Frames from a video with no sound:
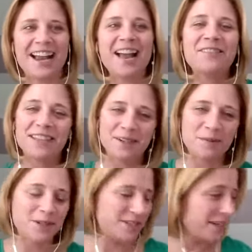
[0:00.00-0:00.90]
I have a little
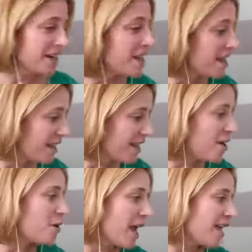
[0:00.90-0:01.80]
person.
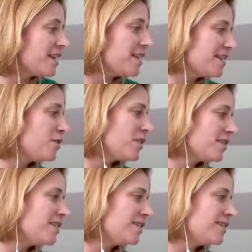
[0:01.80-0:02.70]
Okay,
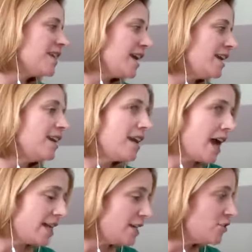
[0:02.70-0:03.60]
Tate,
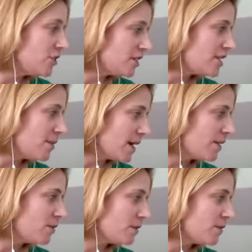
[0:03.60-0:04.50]
I need you to step out
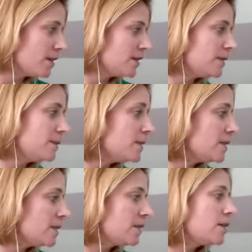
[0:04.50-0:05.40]
of the room.
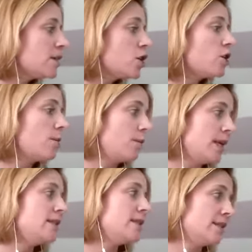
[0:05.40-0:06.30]

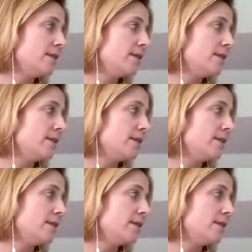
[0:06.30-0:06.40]
Please.